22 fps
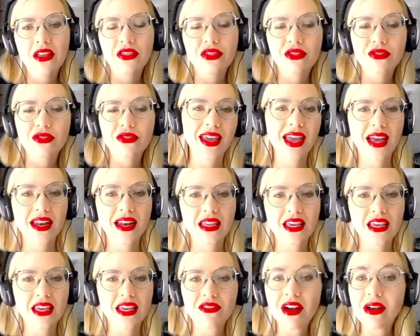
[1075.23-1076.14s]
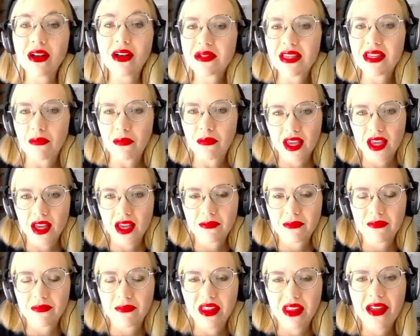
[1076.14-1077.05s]
they had to give up something.
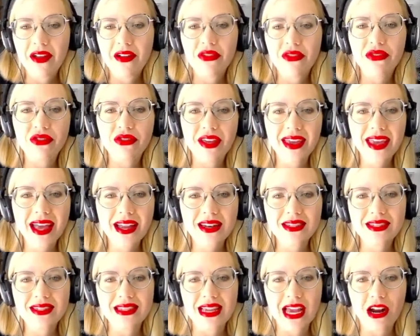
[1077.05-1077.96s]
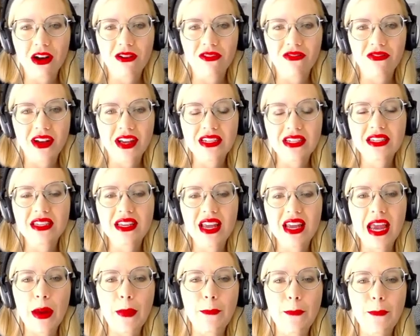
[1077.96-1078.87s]
They had to sacrifice
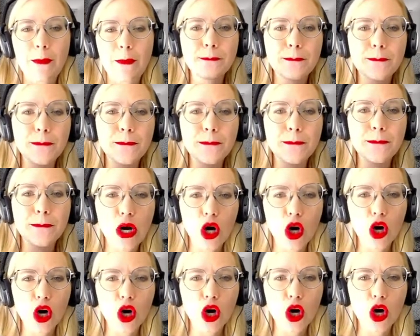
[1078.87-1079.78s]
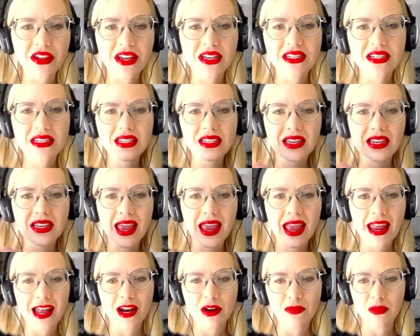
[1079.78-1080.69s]
a perfect
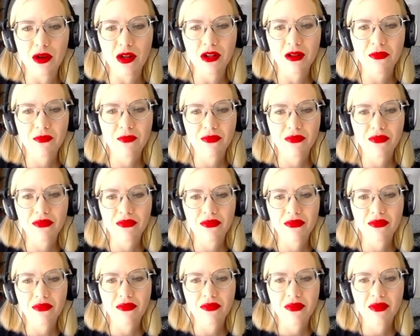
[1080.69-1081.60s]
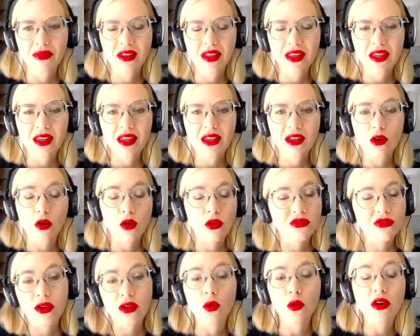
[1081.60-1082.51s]
animal. Or if
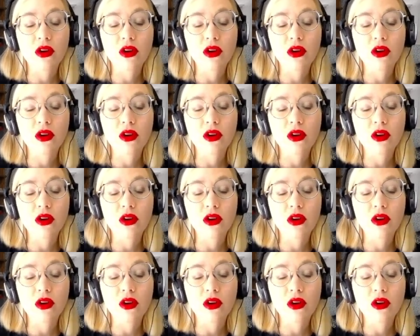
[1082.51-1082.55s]
they weren't a